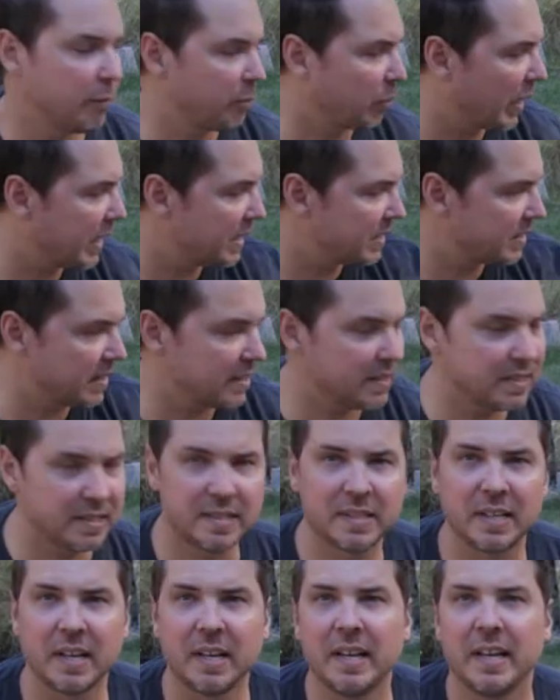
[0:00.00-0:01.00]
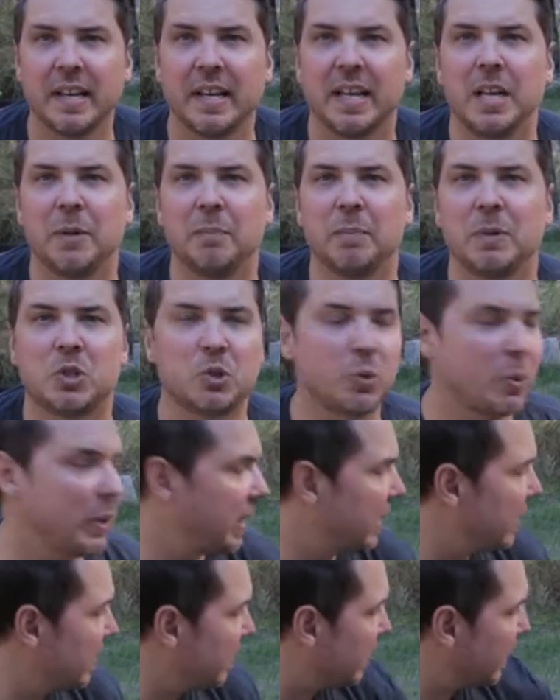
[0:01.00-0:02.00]
of braces in
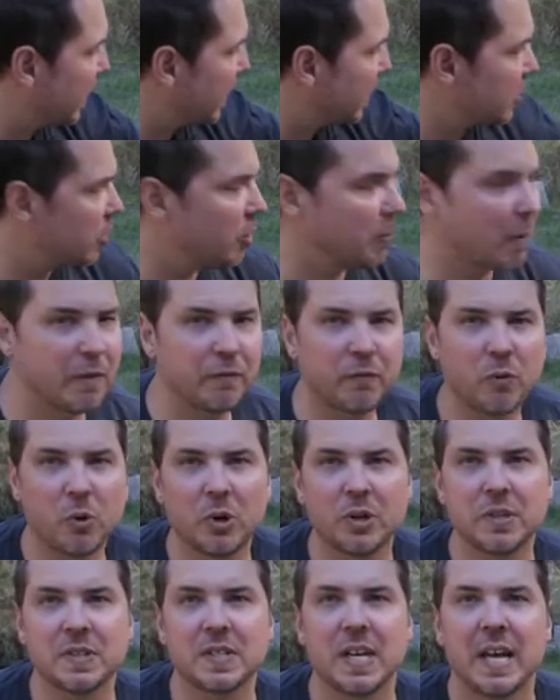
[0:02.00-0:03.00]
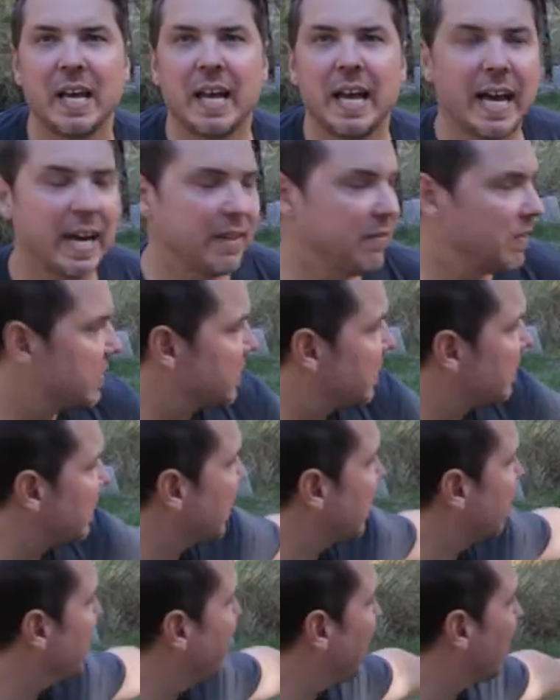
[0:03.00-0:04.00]
between the 2x4s and this is
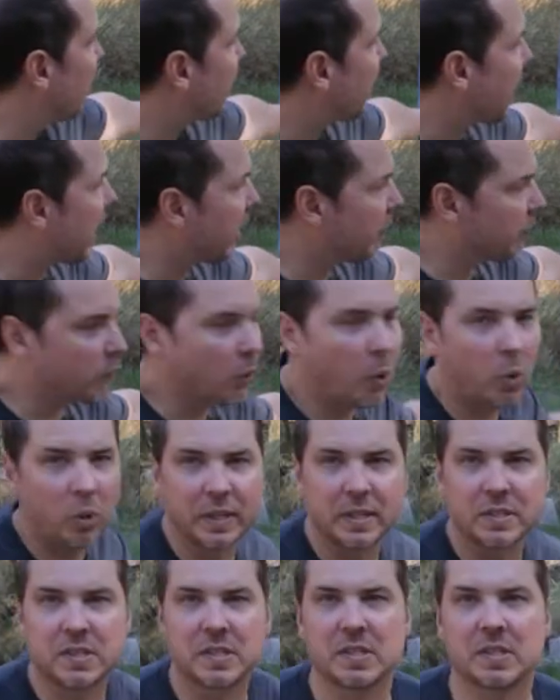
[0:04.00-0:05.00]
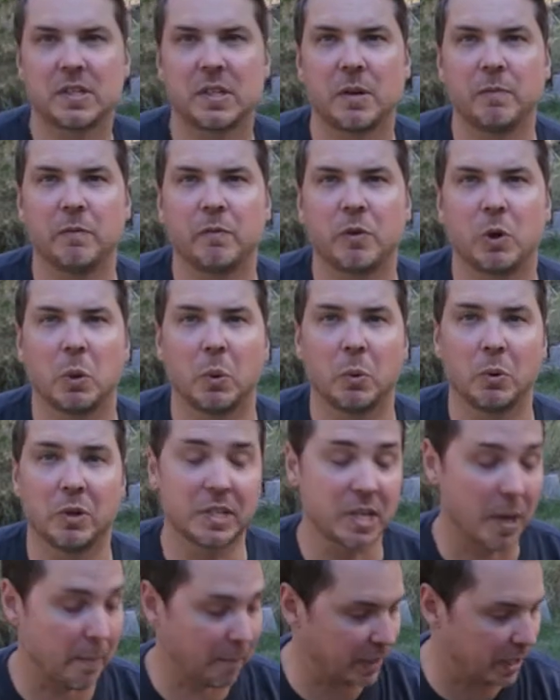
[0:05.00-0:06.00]
going to be our kind of rolling system for when we're
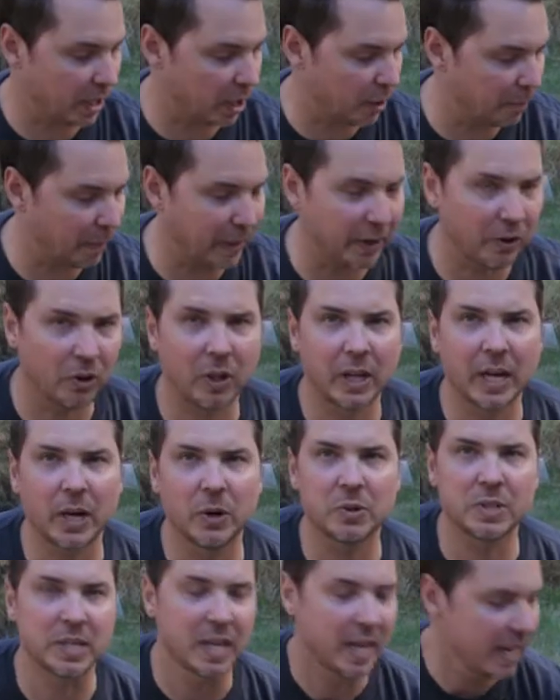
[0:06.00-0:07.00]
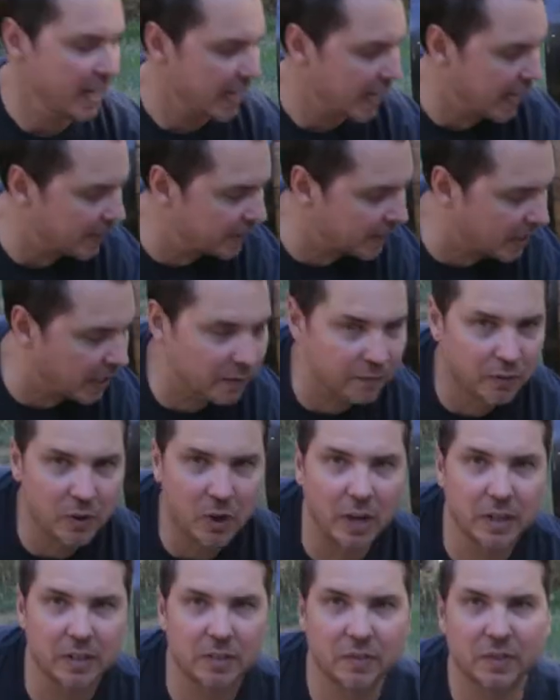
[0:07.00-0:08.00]
dumping our barrel out and then I've
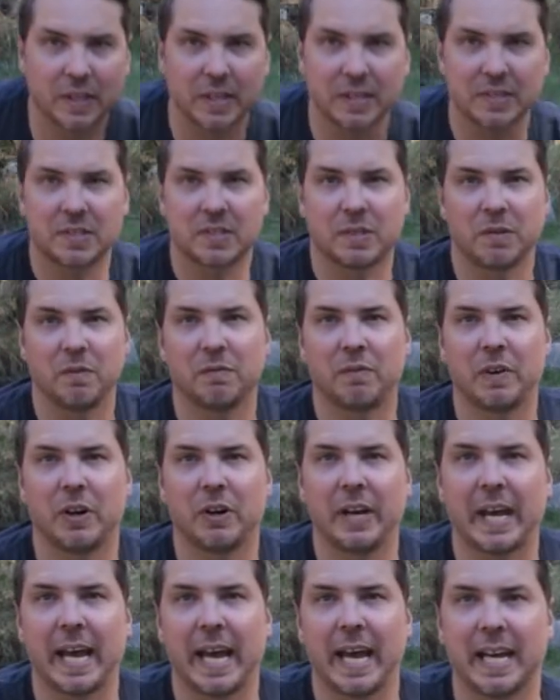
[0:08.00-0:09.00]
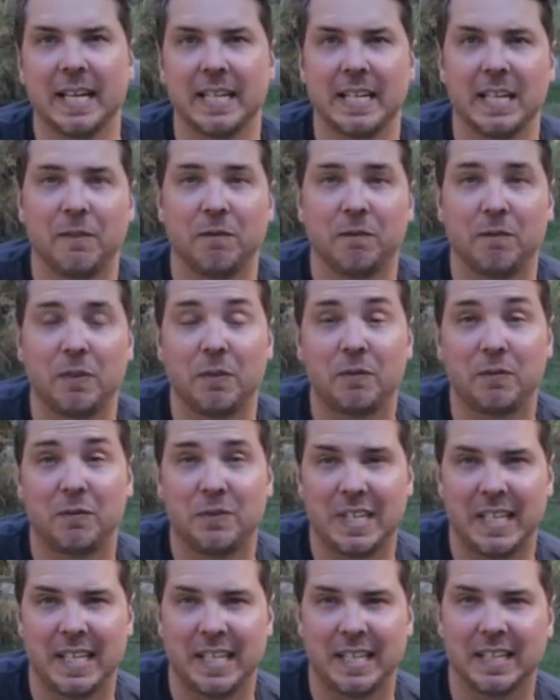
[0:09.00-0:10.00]
got this very handy
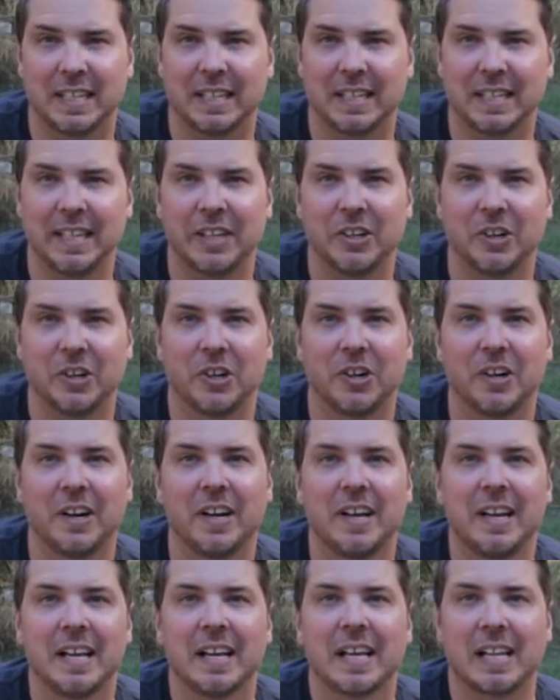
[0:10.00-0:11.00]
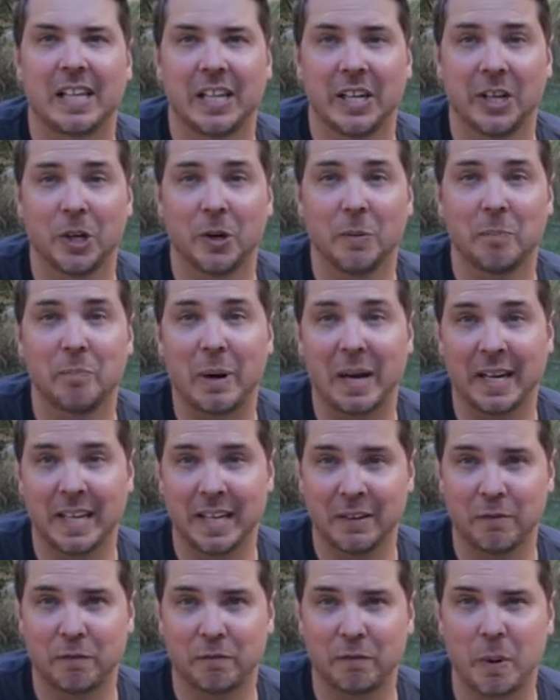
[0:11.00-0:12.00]
15 liter clear
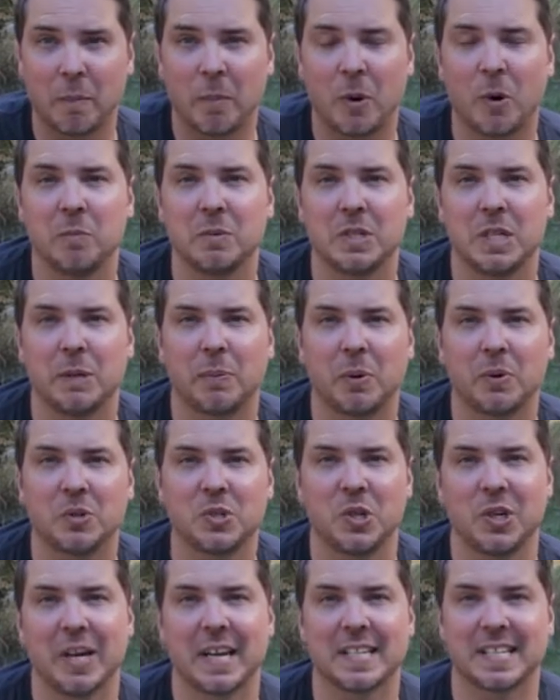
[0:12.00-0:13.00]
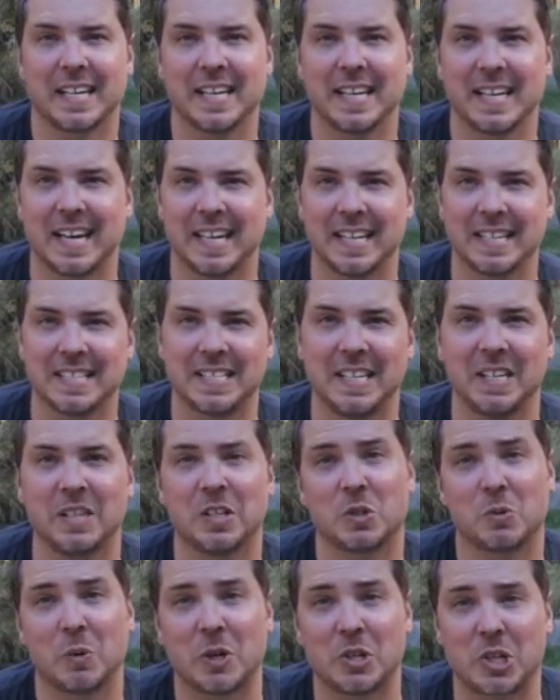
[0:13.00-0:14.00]
bucket from Home Depot so you guys can kind of see
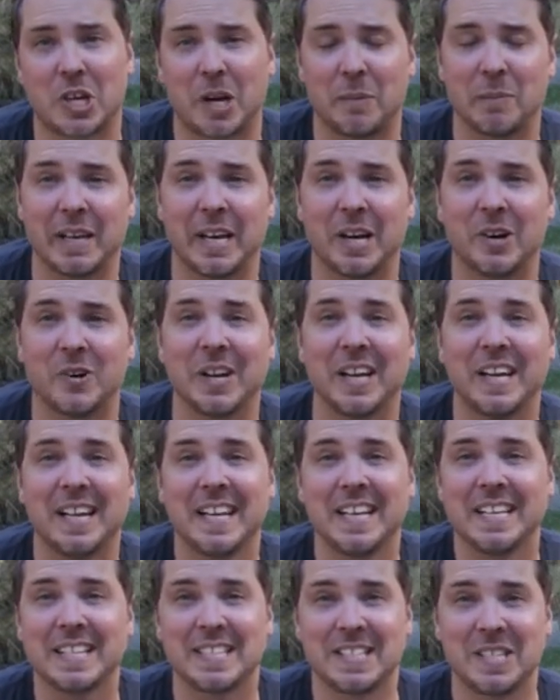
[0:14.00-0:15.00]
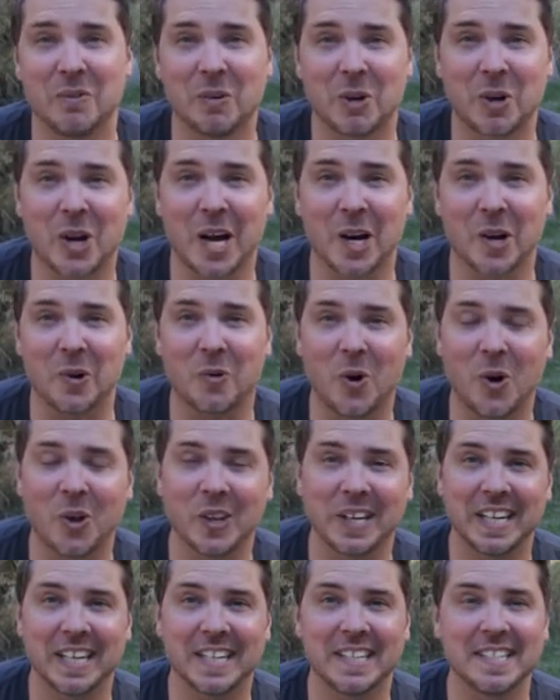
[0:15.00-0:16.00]
the swish coming out, see what kind of
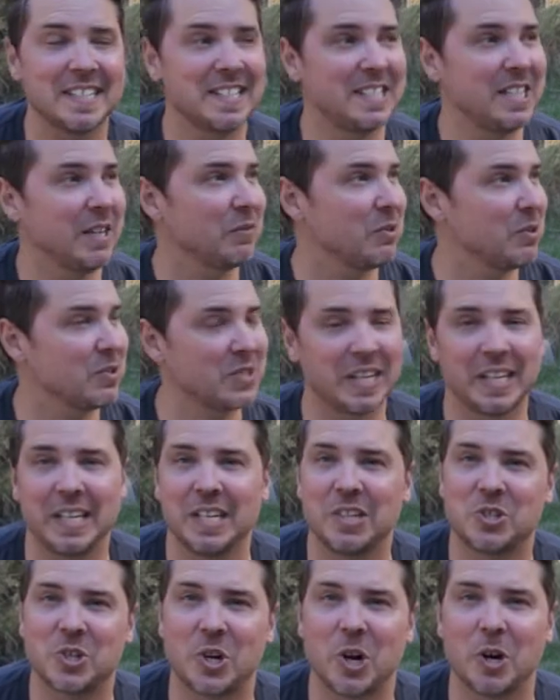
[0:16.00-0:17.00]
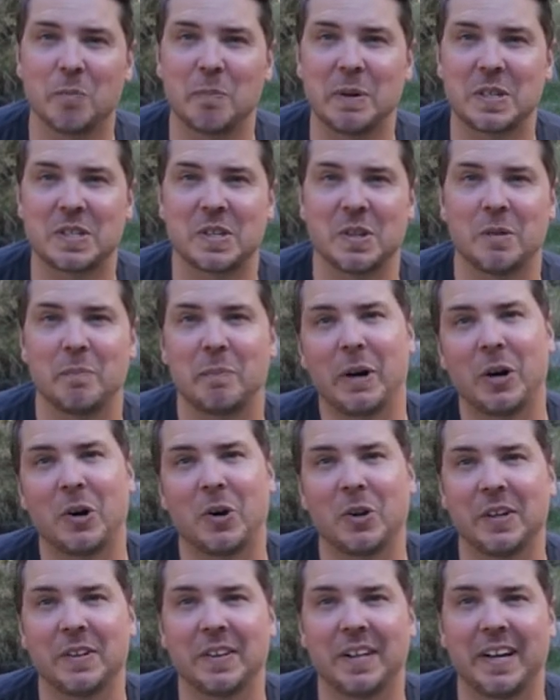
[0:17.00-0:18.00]
quality it is, see if there's any charred bits of the
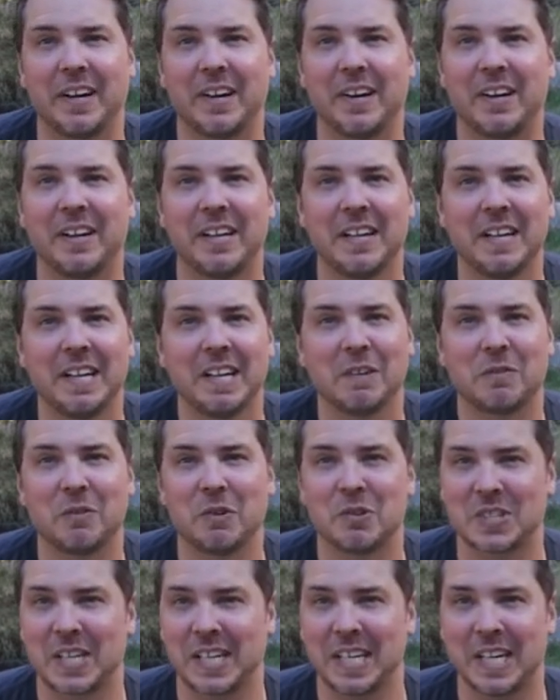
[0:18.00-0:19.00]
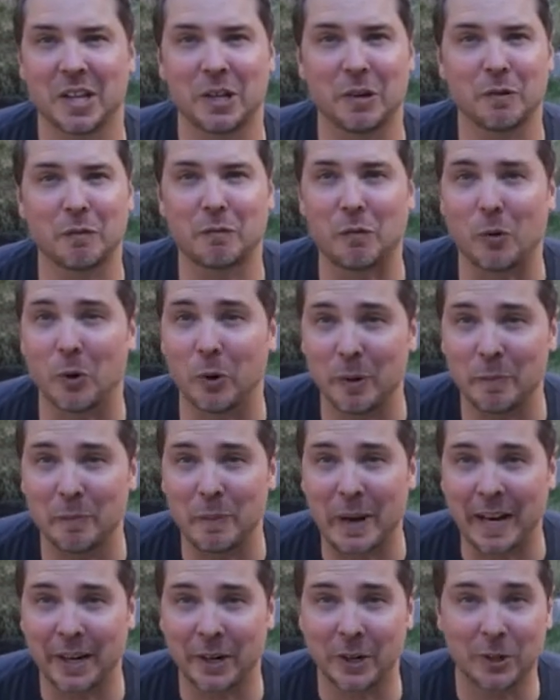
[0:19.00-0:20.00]
barrel in there, if there's any other foreign
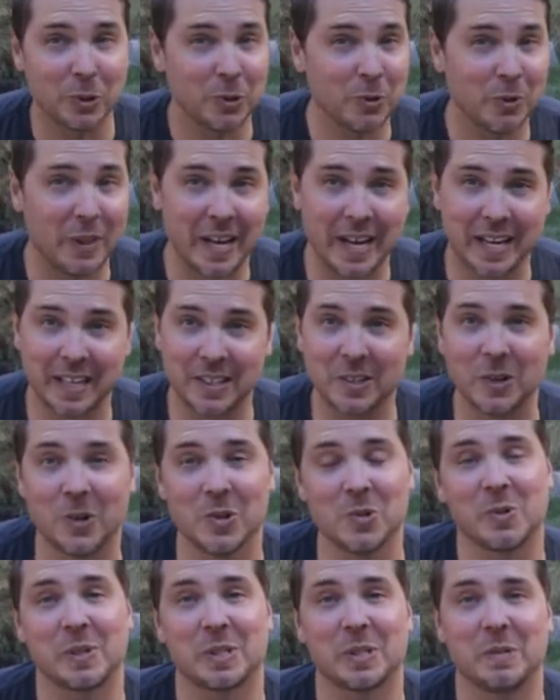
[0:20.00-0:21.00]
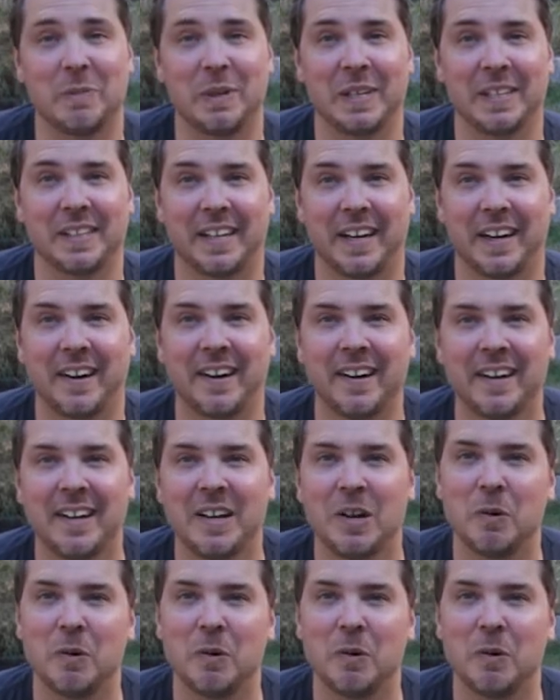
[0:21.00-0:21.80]
matter, who the heck knows what could be in there.